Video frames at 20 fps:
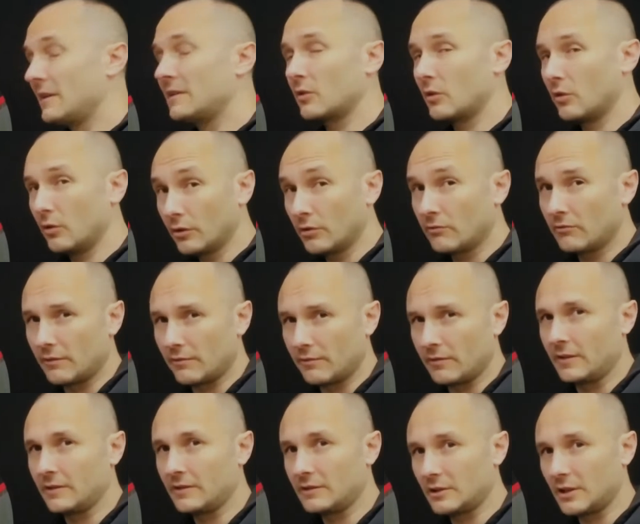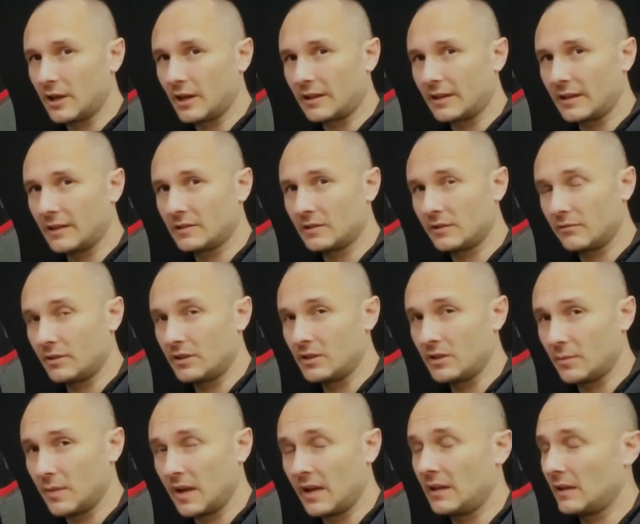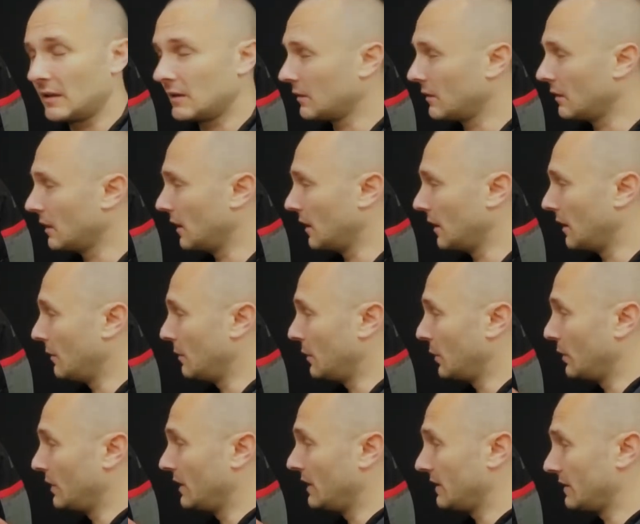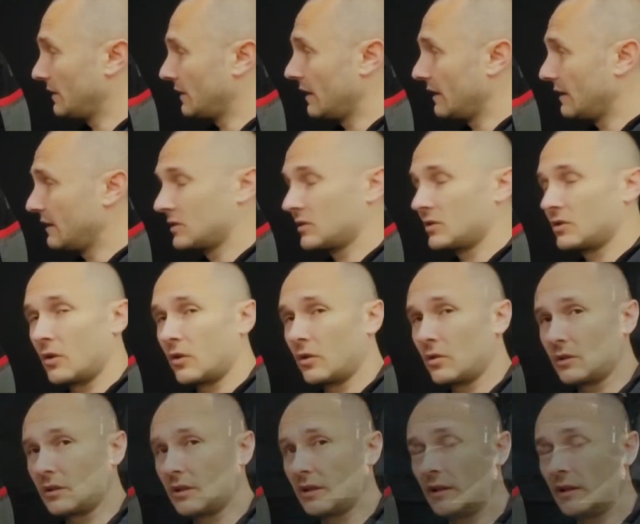is other Infinity jackets that Richa make, but we decided to stock